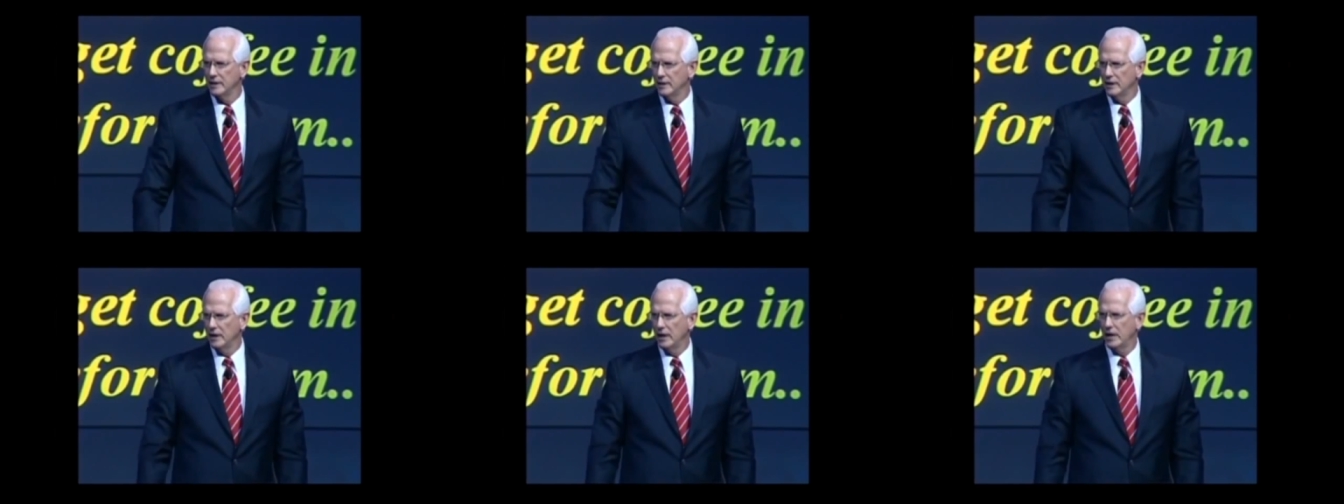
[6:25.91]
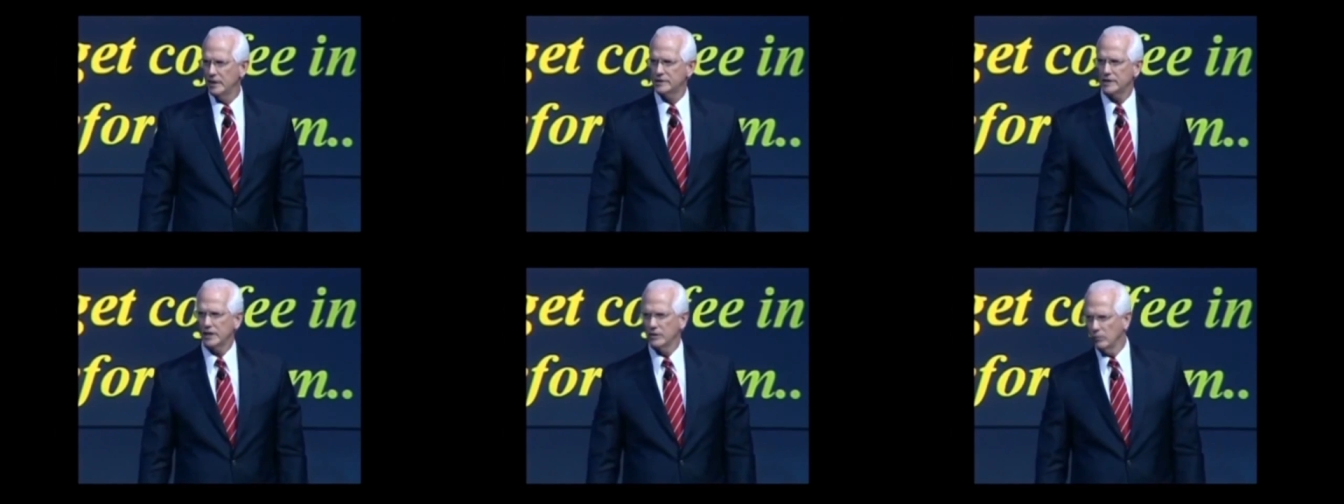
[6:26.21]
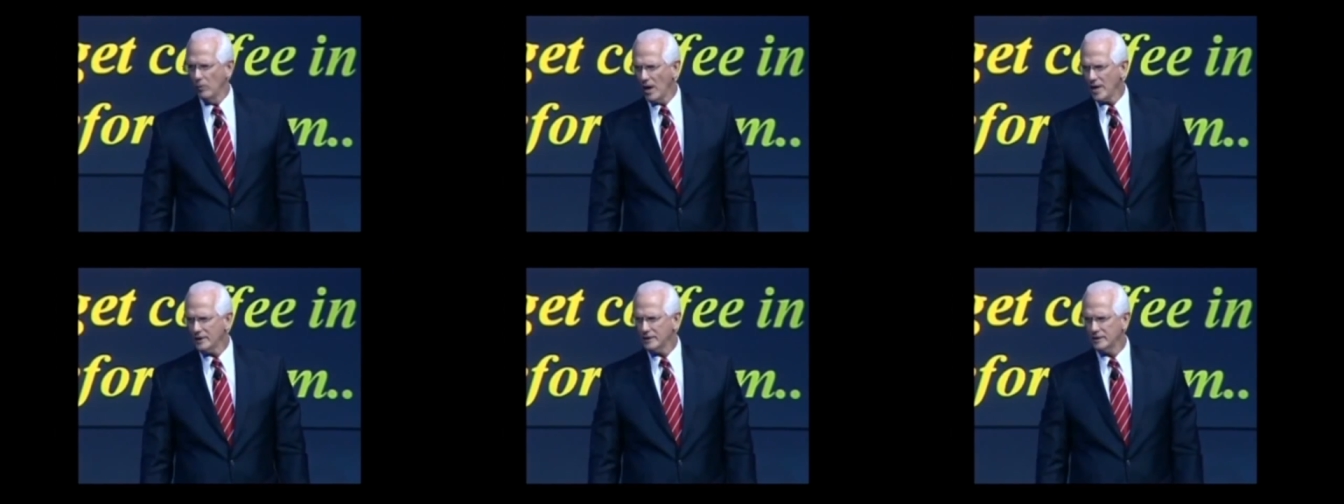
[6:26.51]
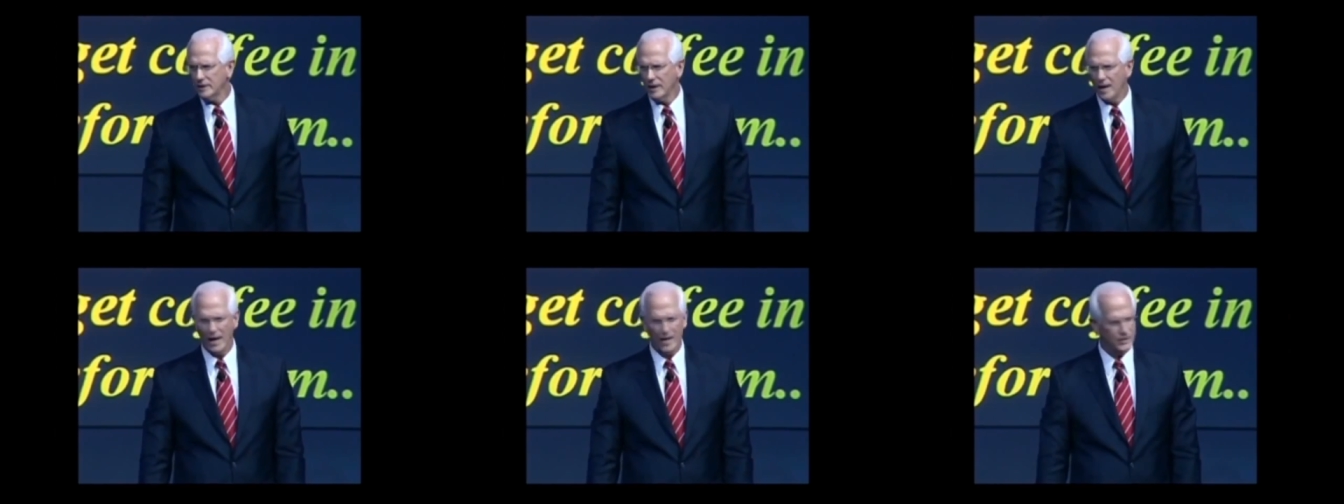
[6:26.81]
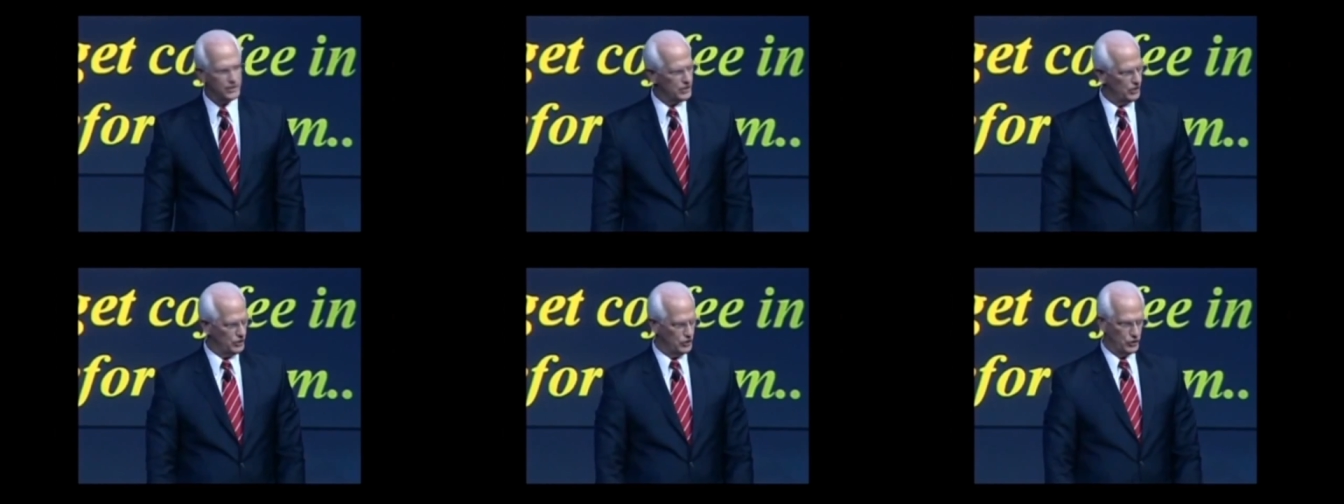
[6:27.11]
but the state ripped that
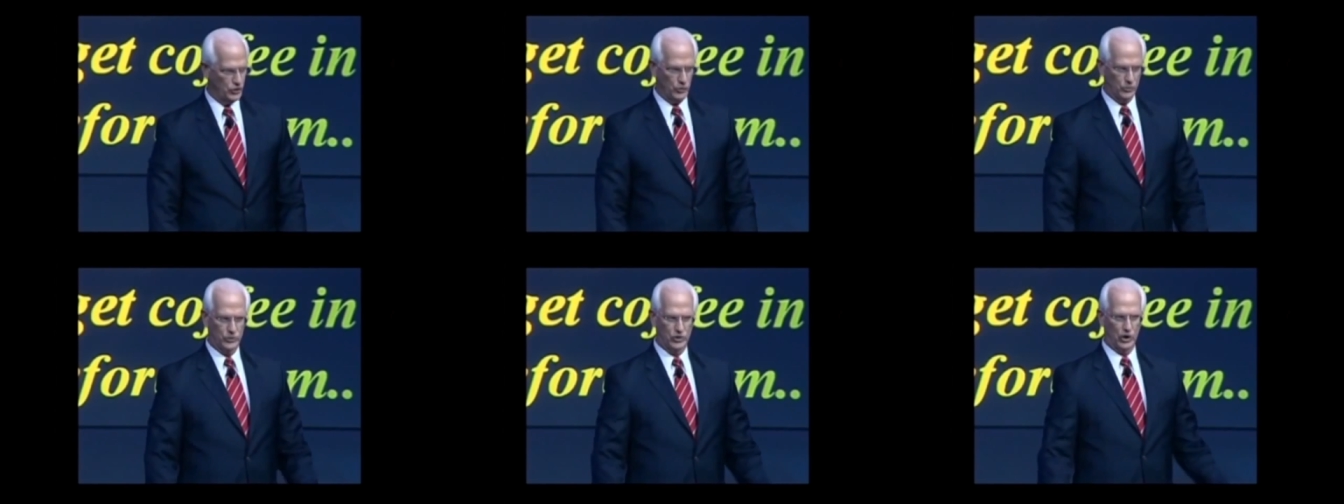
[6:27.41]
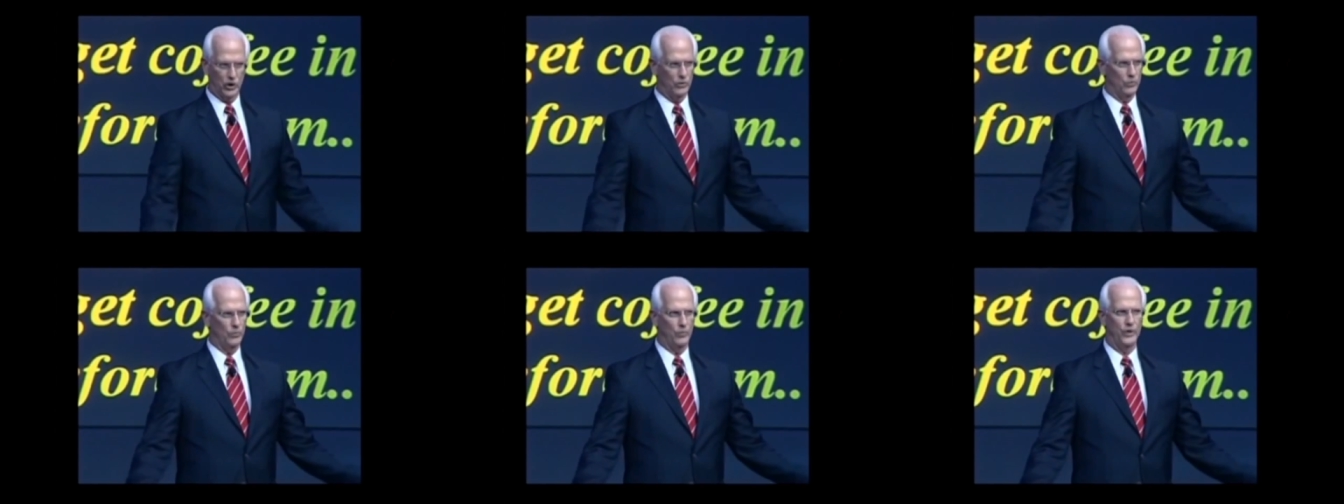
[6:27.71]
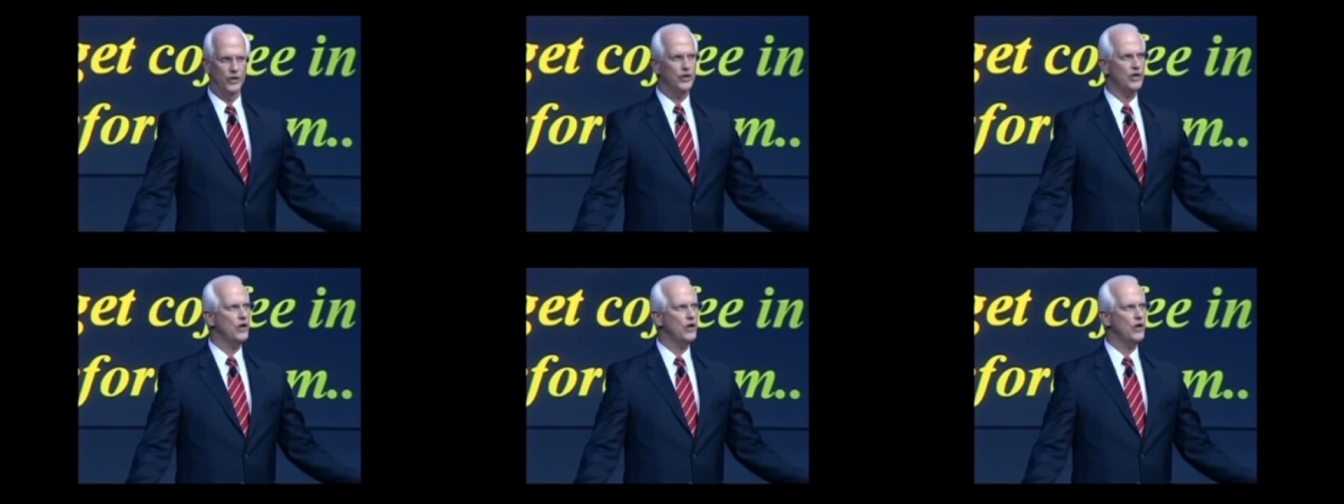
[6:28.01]
apart and left behind an